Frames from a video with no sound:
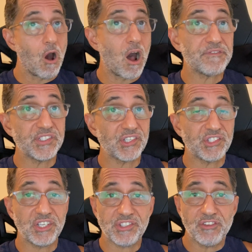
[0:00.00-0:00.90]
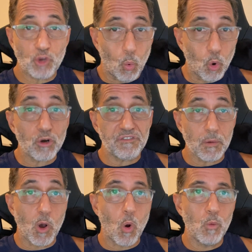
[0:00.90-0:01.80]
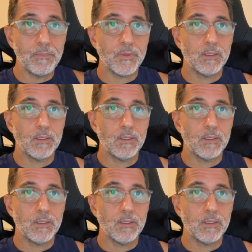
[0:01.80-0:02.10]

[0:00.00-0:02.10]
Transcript: office assistant to work from home.